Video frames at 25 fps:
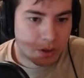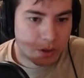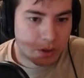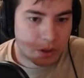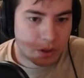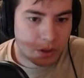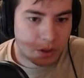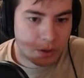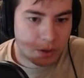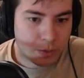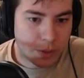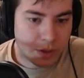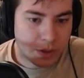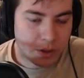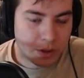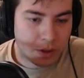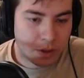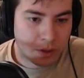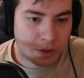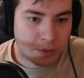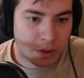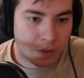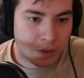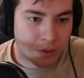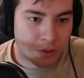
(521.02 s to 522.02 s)
Spending an
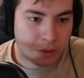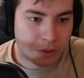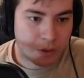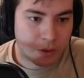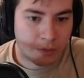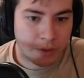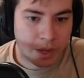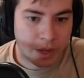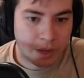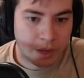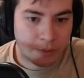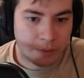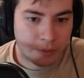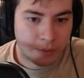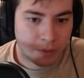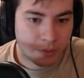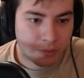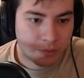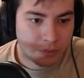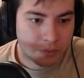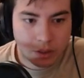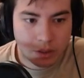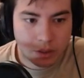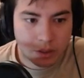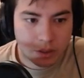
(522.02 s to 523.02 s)
evolve at turn 5,
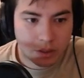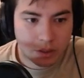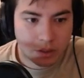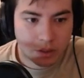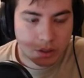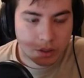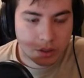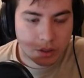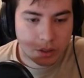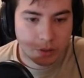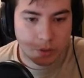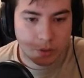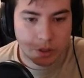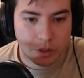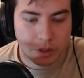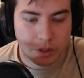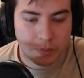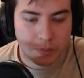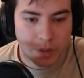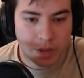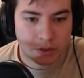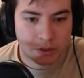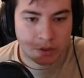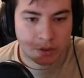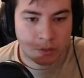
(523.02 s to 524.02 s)
it really
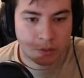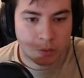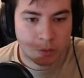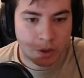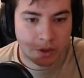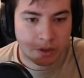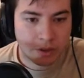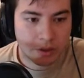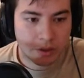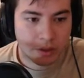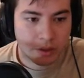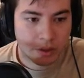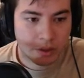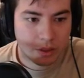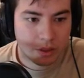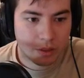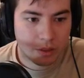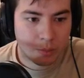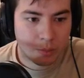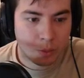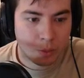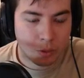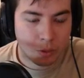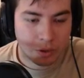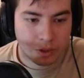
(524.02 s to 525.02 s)
depends on what the
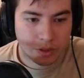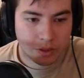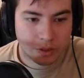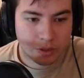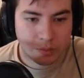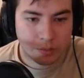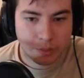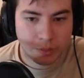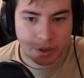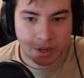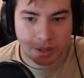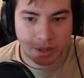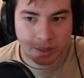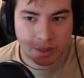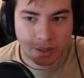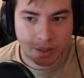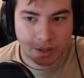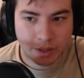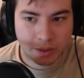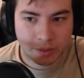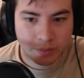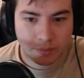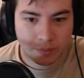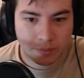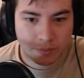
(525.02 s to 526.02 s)
board is, but I
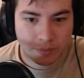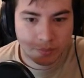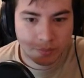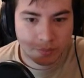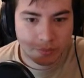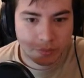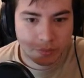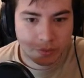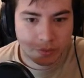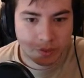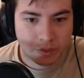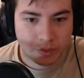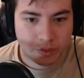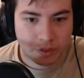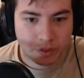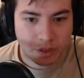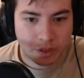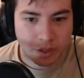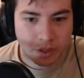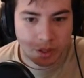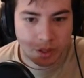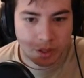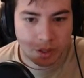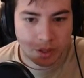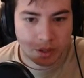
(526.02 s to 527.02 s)
think
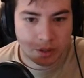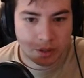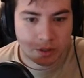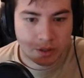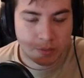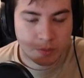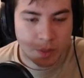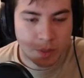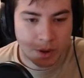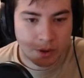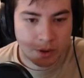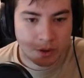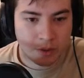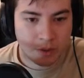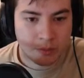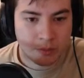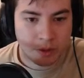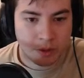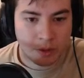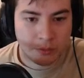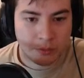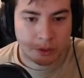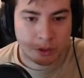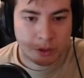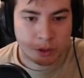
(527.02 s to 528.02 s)
in spending an
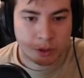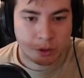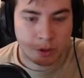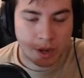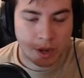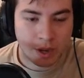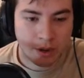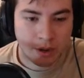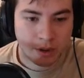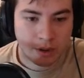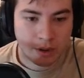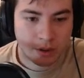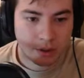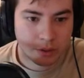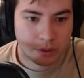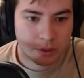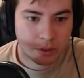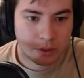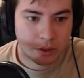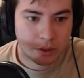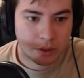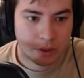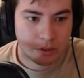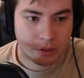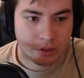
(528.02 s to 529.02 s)
evolve to trade
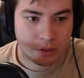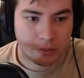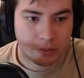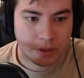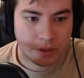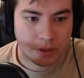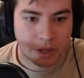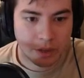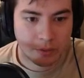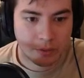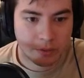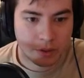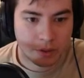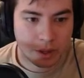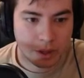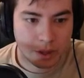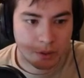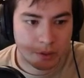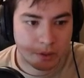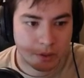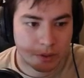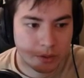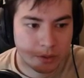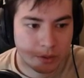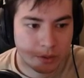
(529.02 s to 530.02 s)
on turn 5, I
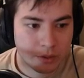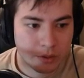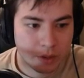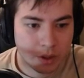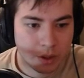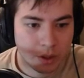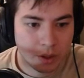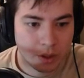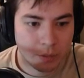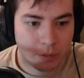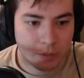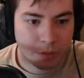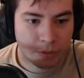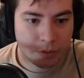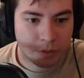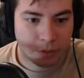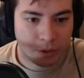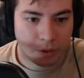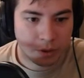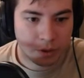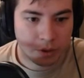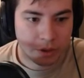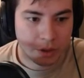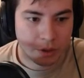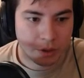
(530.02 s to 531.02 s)
would
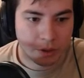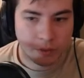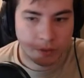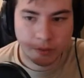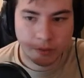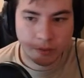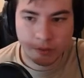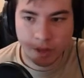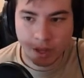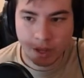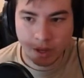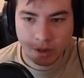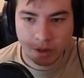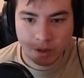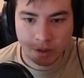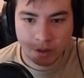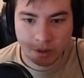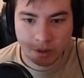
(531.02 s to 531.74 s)
prefer either Vayne